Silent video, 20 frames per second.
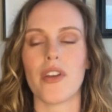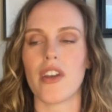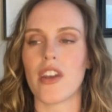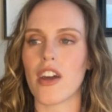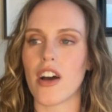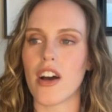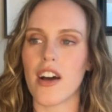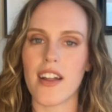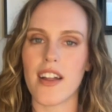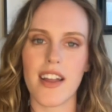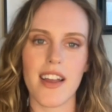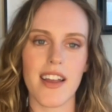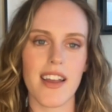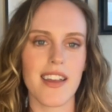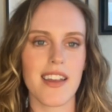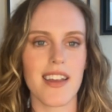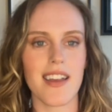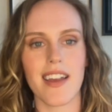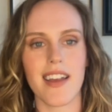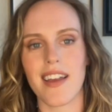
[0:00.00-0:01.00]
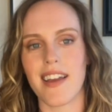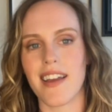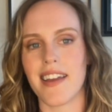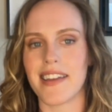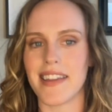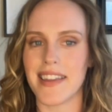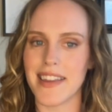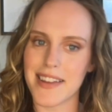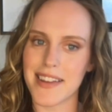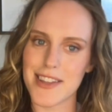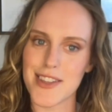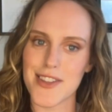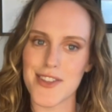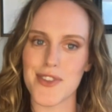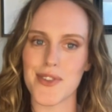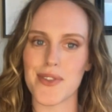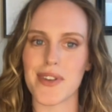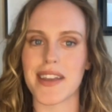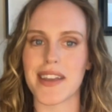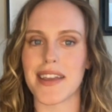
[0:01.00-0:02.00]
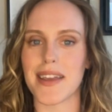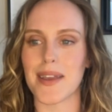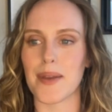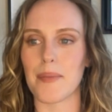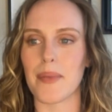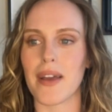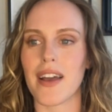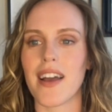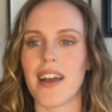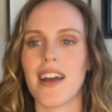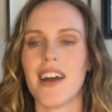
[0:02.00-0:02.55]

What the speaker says: not any extreme,